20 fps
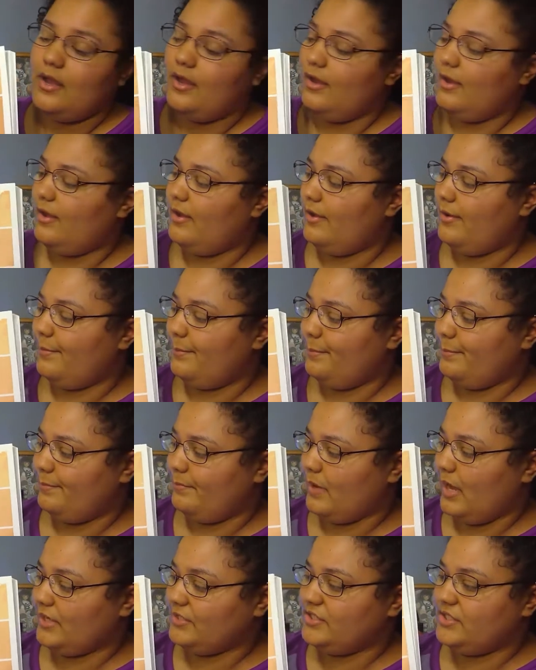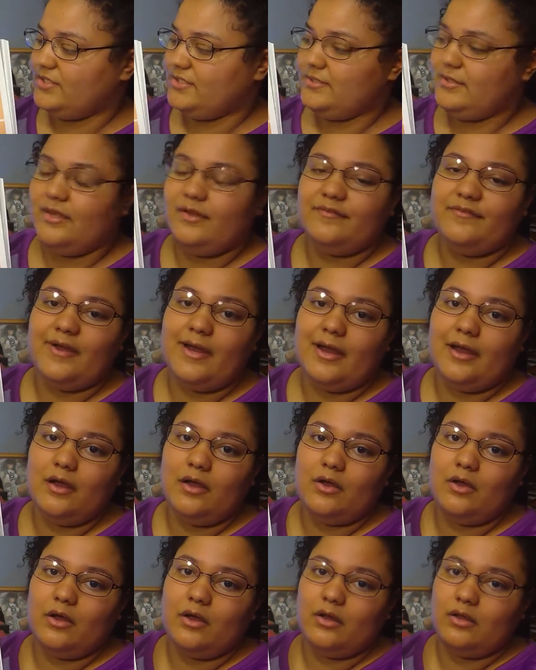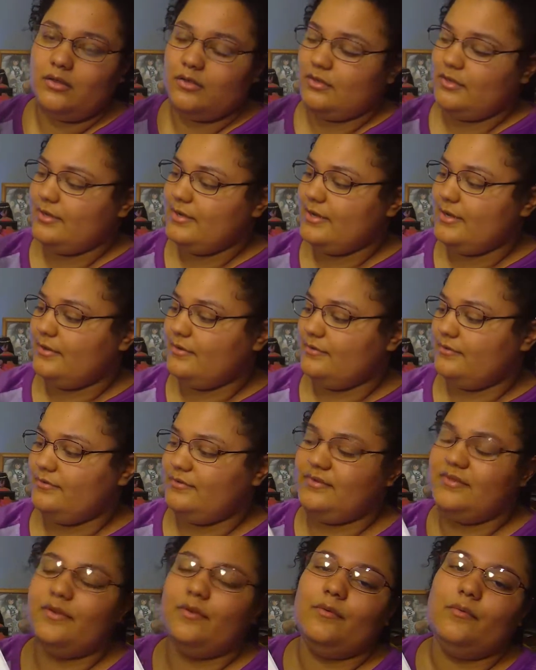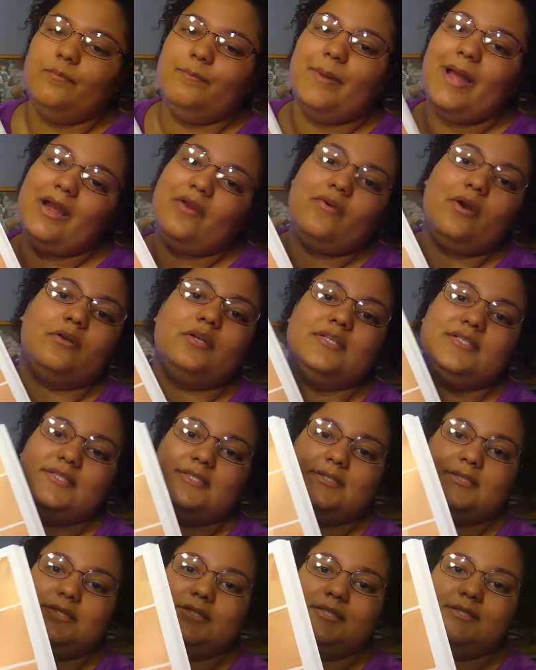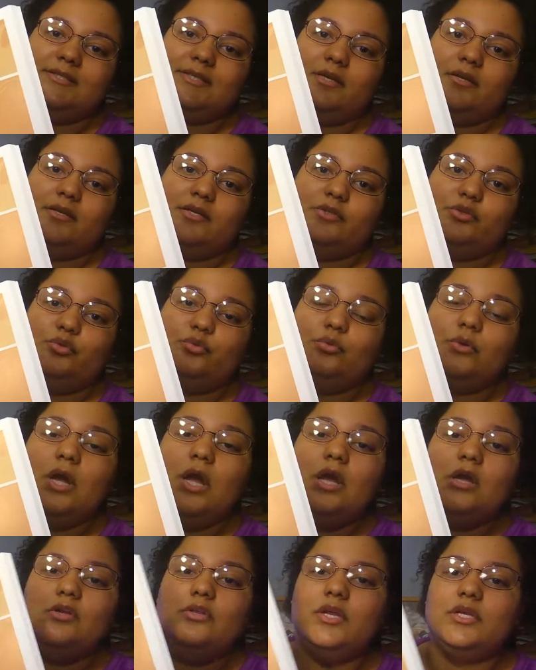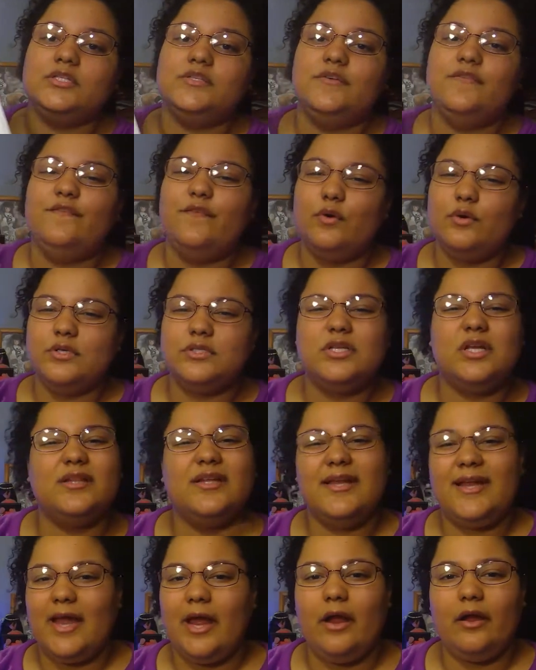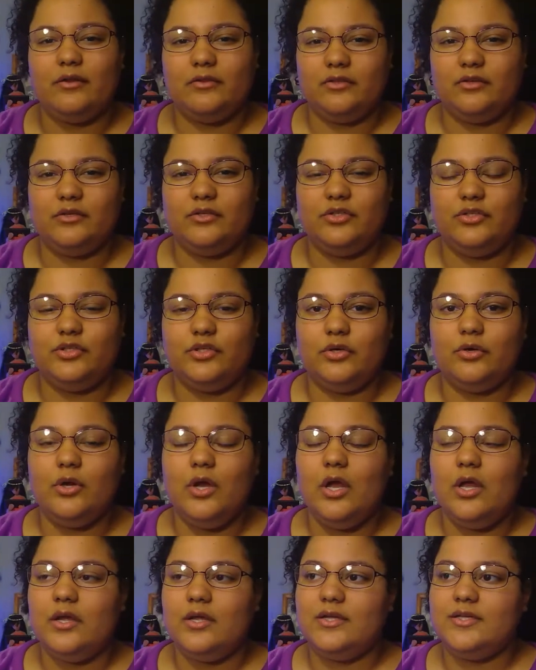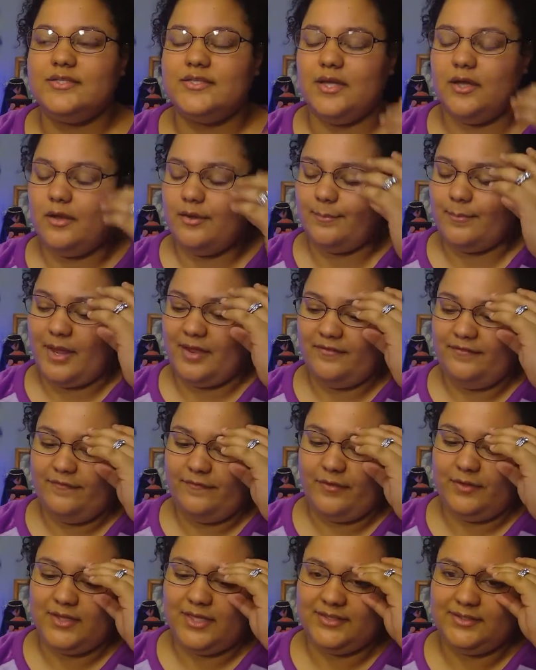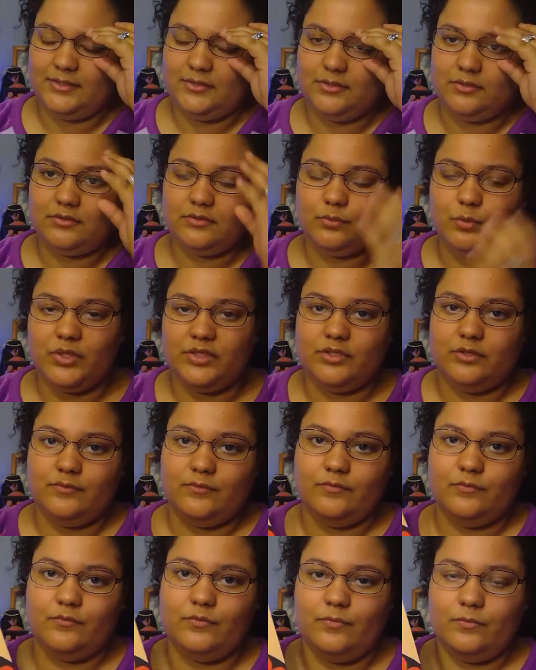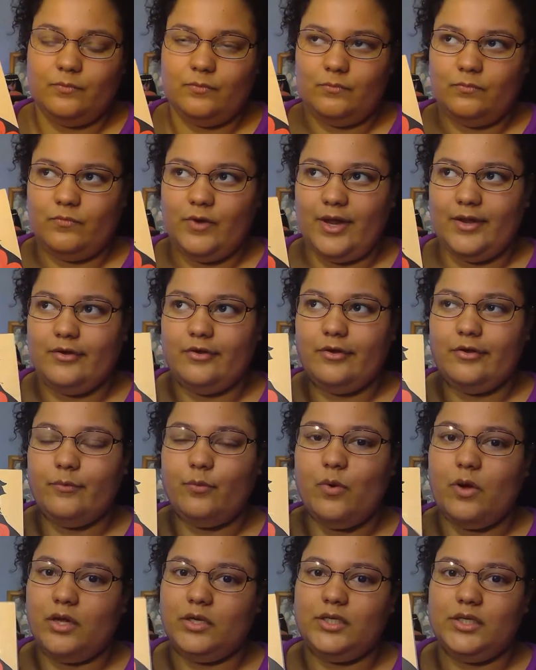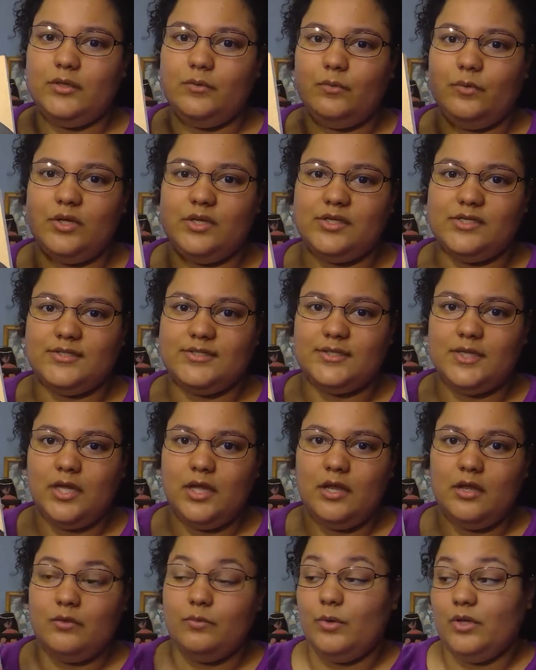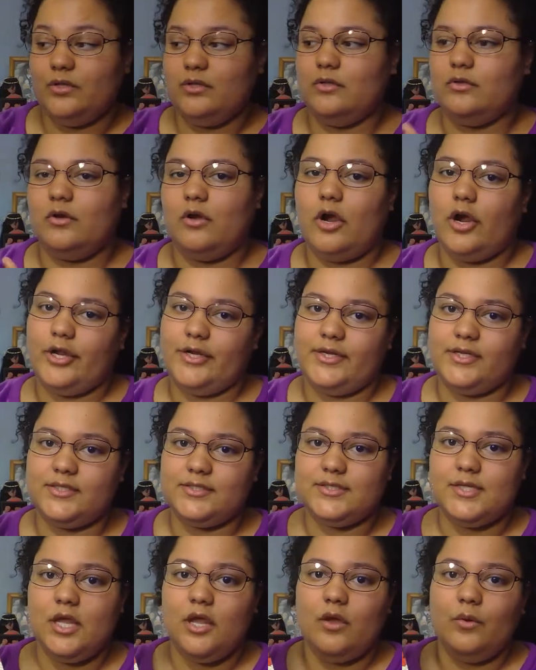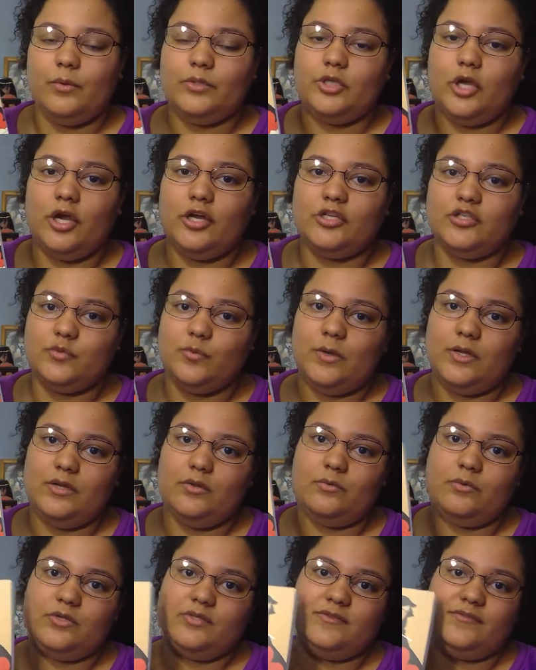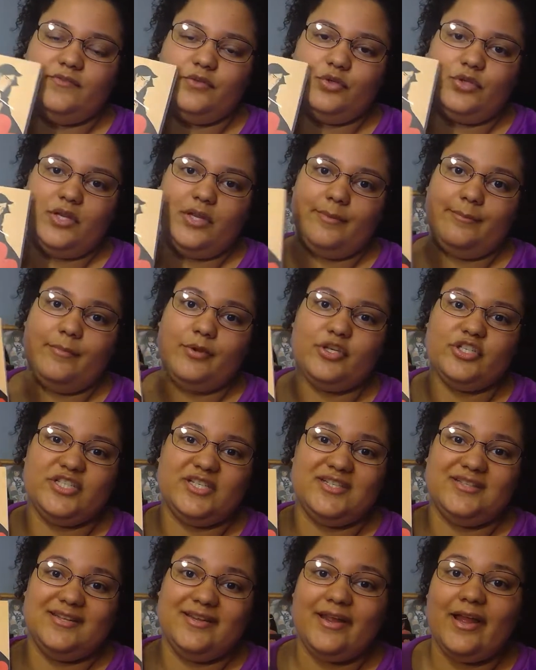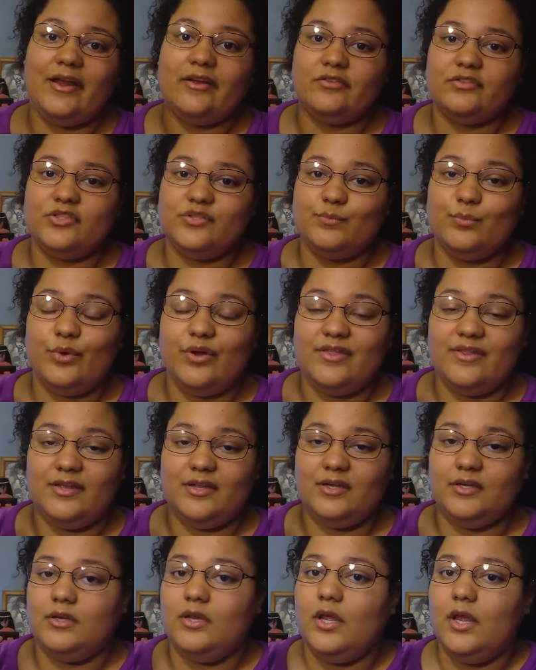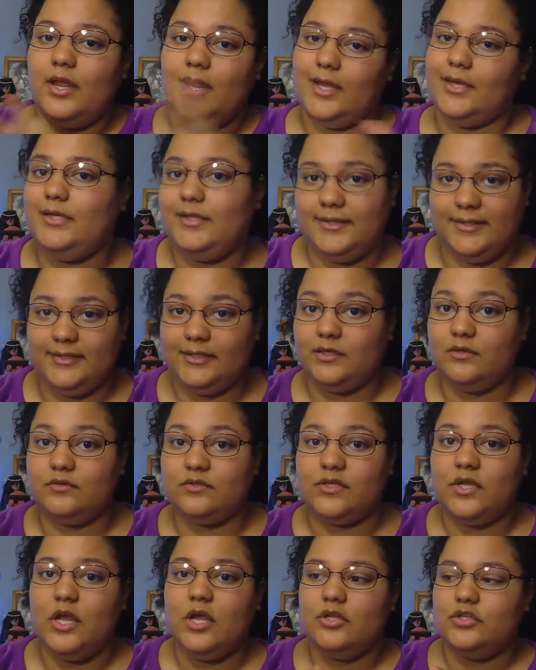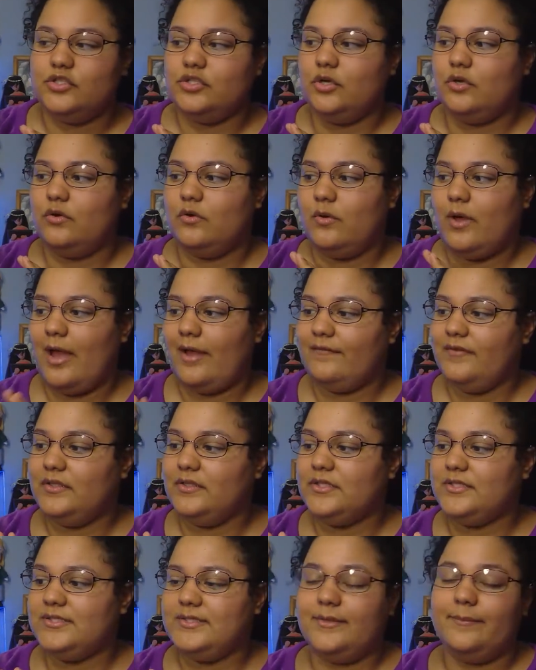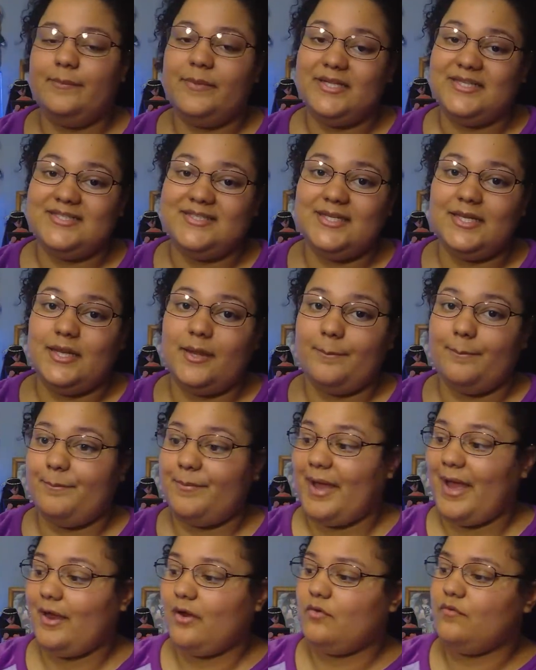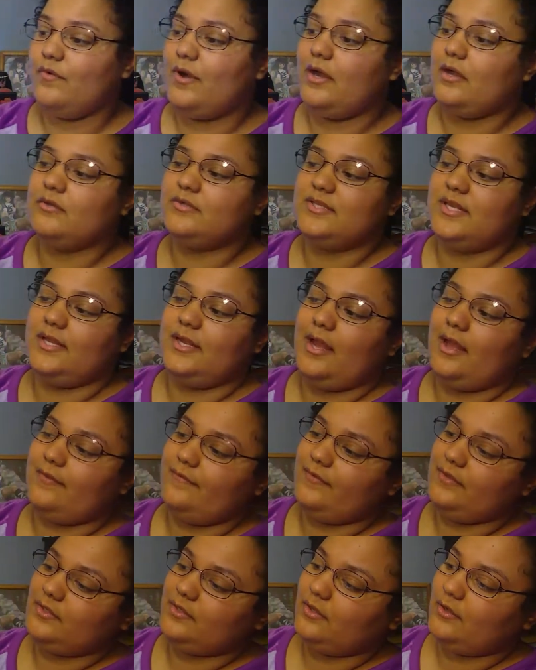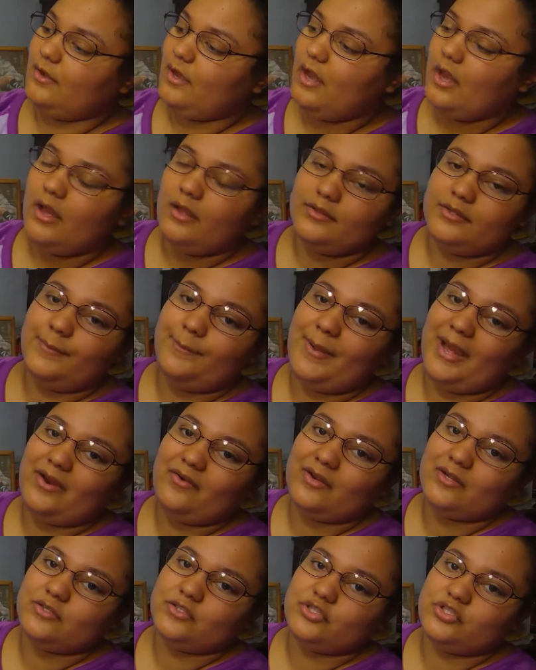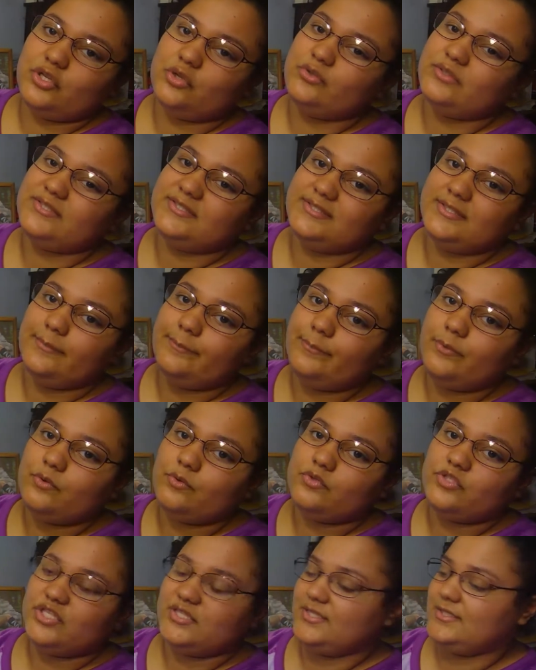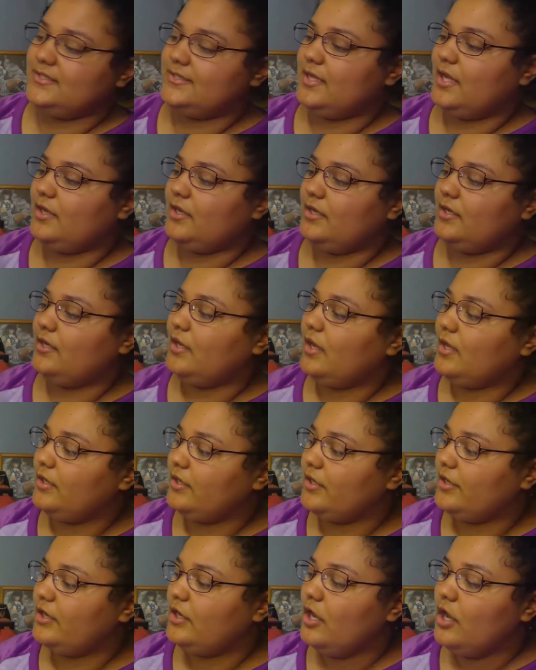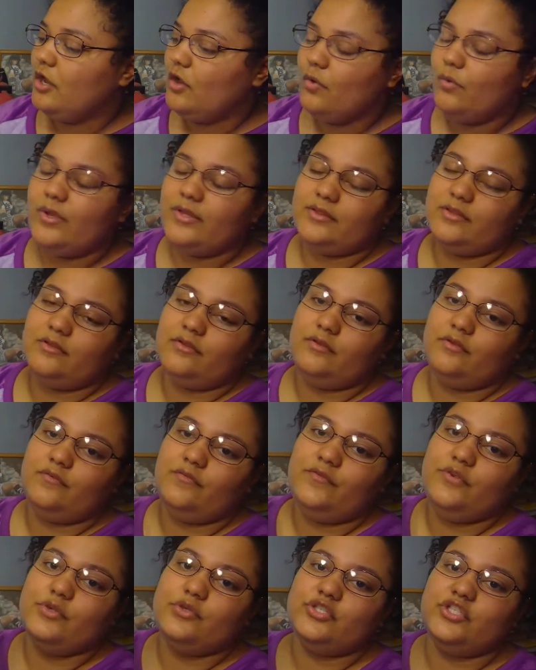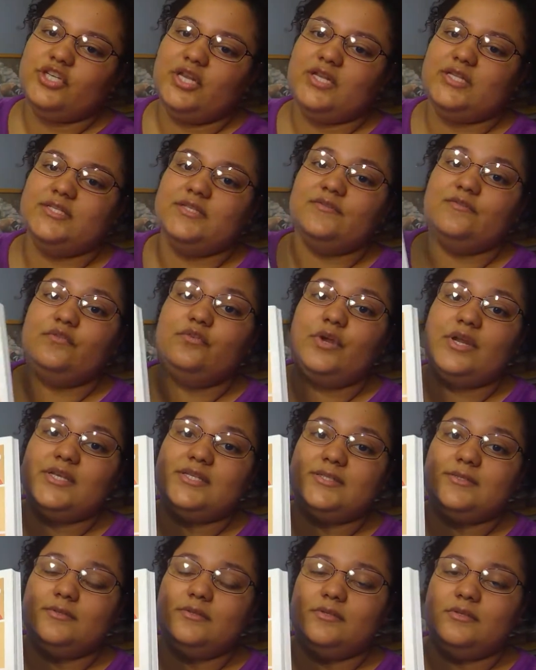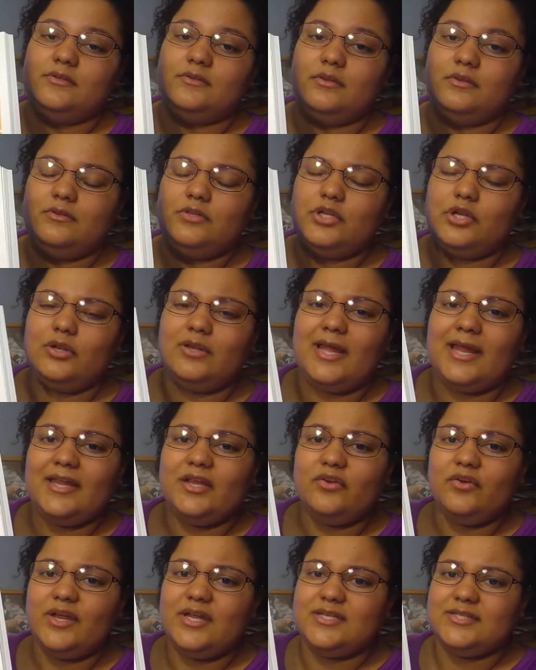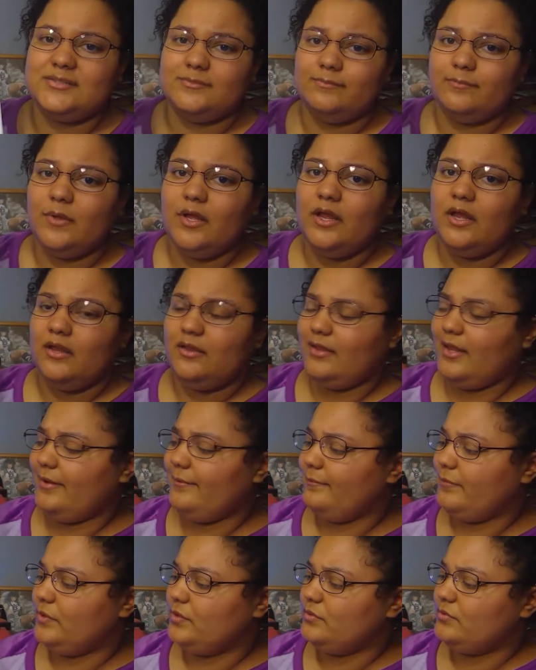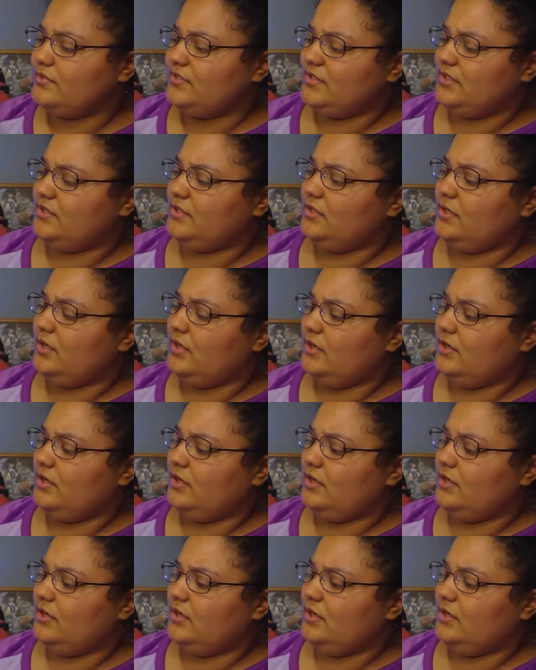I just love how the background isn't detailed, and you get to focus on the character, you know, because I feel like what the writer wanted was, well, what the artist wanted was for you to immerse in the characters more than anything else. So having the simplistic backgrounds, like having the background so simple, just a solid color with a few shades of grays and, you know, light grays and light blues, and